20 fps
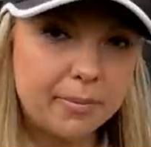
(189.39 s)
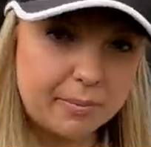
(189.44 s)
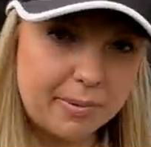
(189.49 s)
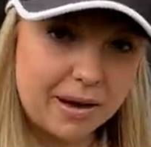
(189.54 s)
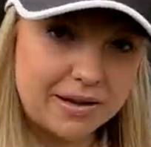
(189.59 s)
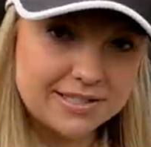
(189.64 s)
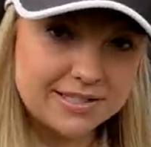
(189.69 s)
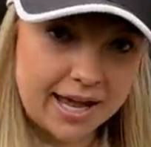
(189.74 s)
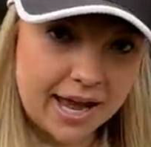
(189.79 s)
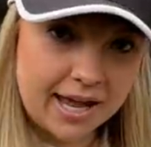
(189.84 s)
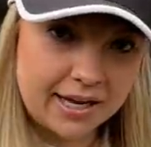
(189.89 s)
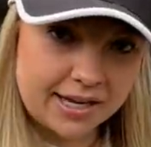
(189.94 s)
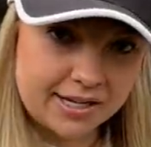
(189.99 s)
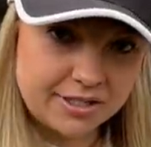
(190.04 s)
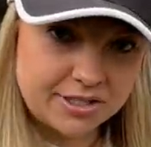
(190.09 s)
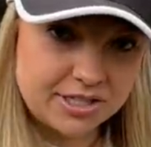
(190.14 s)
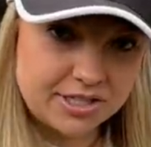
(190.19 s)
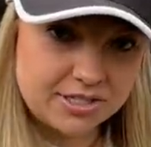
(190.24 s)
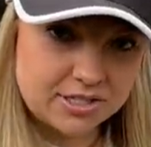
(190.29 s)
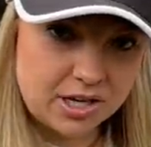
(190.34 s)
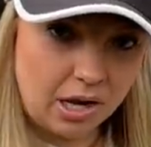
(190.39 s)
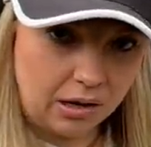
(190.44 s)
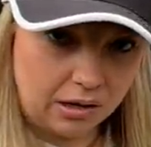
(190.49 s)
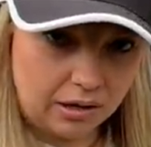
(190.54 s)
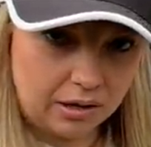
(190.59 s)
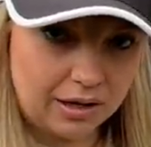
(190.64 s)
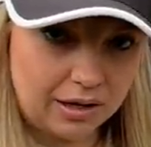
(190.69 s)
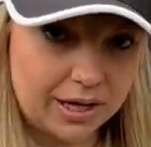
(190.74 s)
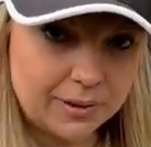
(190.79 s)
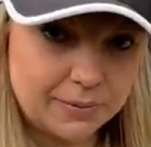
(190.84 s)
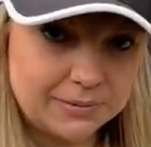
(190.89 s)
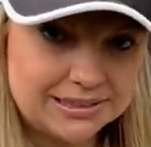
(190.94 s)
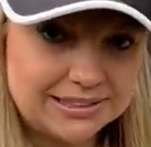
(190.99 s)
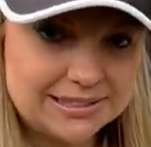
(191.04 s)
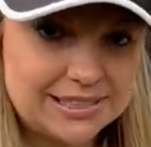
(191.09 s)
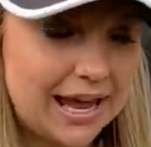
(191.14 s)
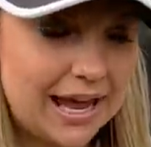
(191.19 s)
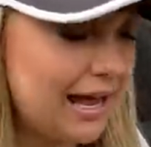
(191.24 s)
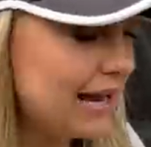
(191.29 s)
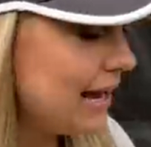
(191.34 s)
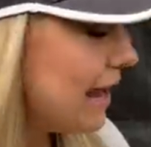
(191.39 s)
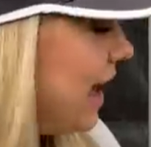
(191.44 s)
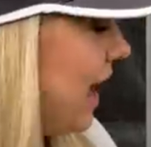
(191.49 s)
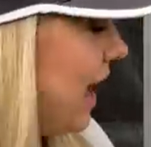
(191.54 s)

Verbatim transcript: about ten inches tall, I would say.